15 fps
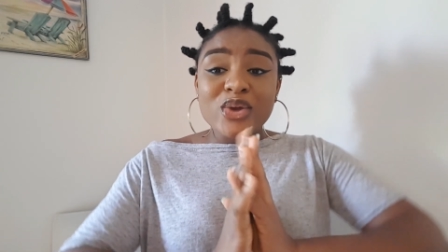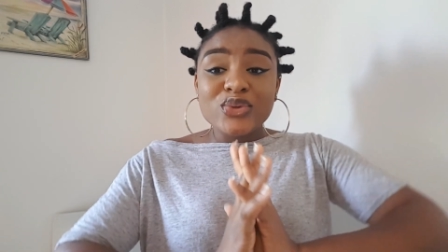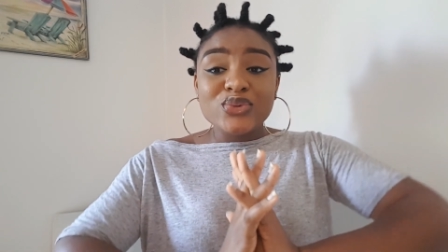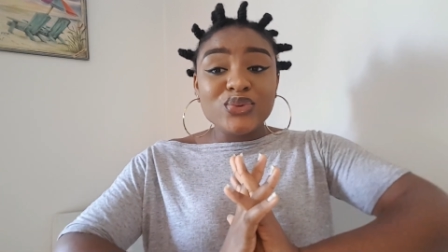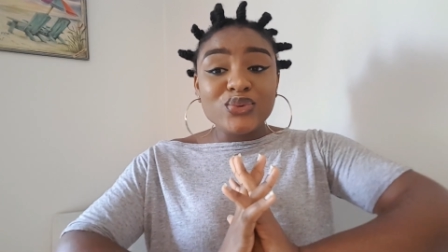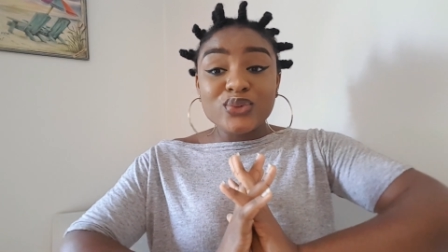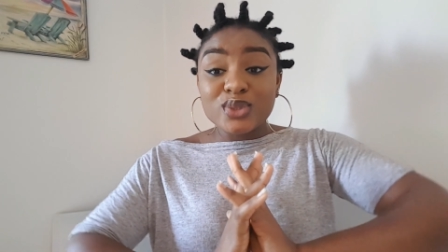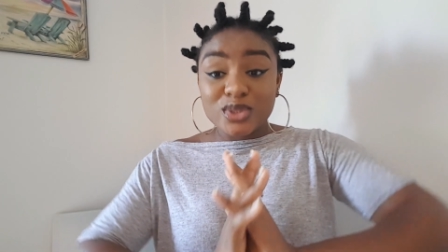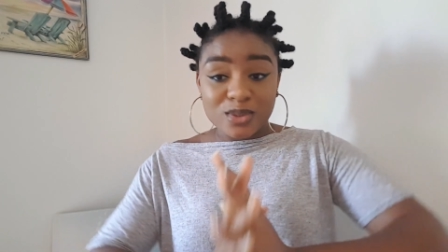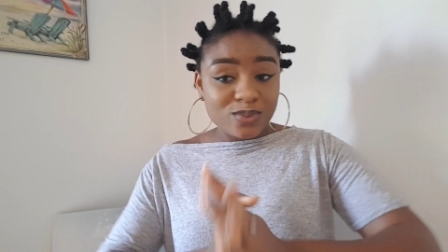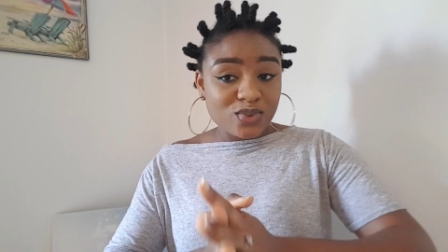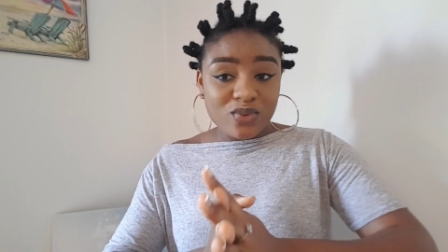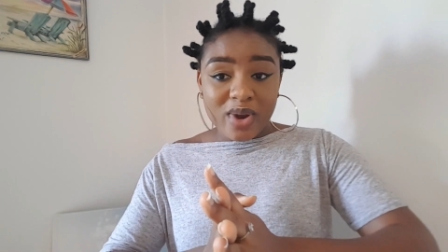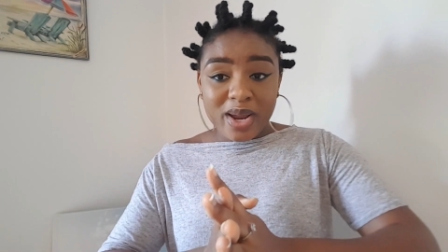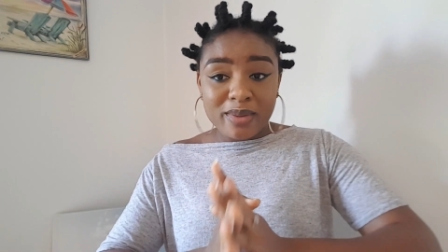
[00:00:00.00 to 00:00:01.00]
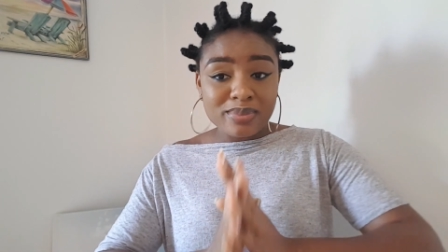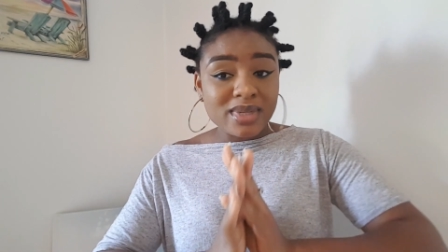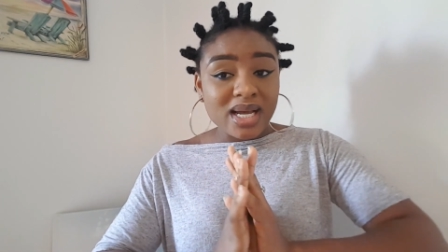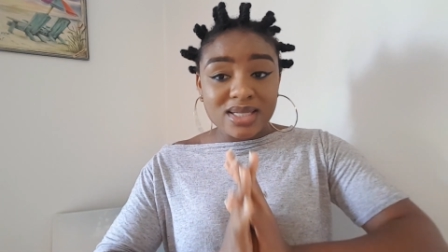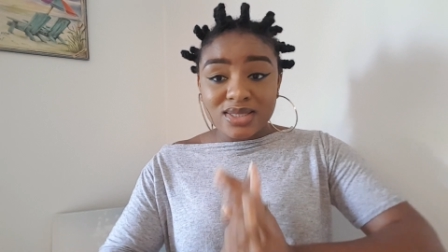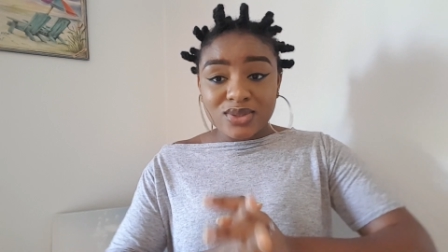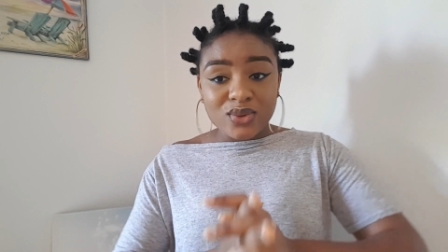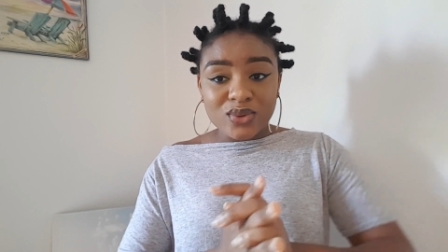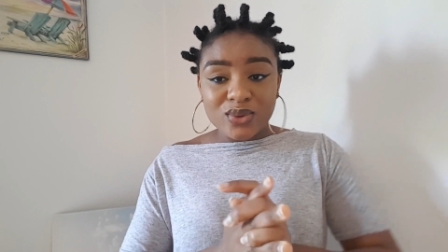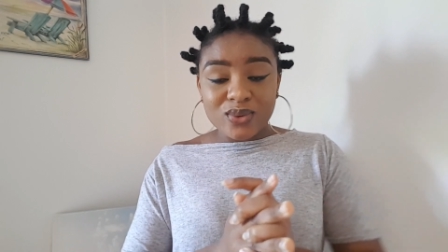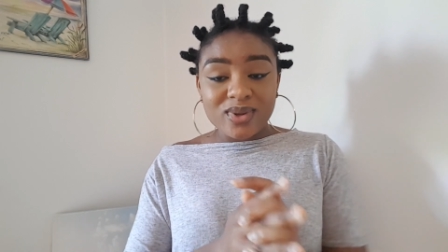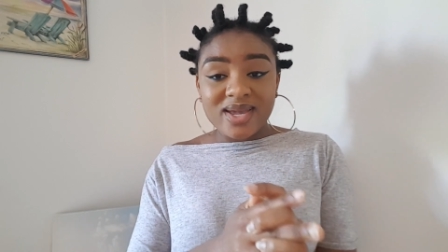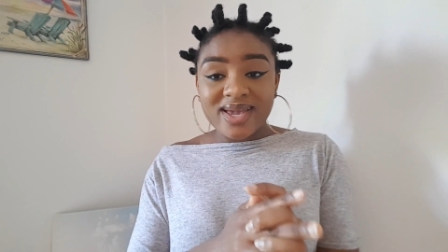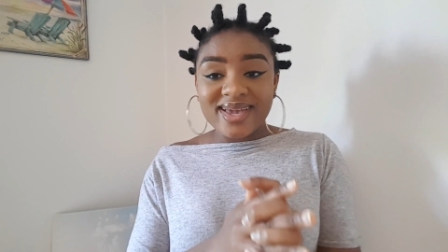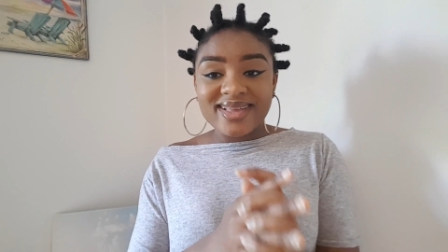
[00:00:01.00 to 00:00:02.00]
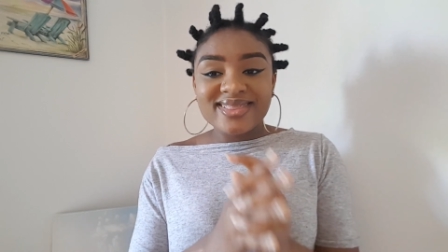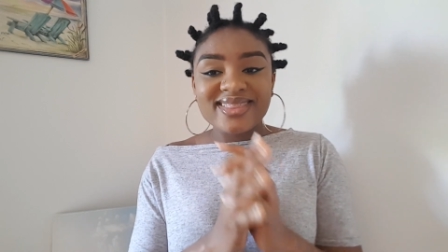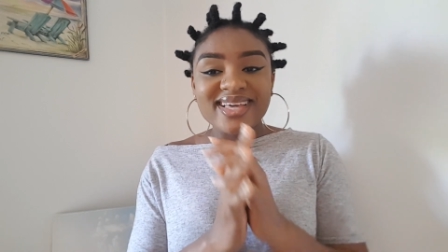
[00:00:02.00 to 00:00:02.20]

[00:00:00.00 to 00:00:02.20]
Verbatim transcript: you subscribe that's all okay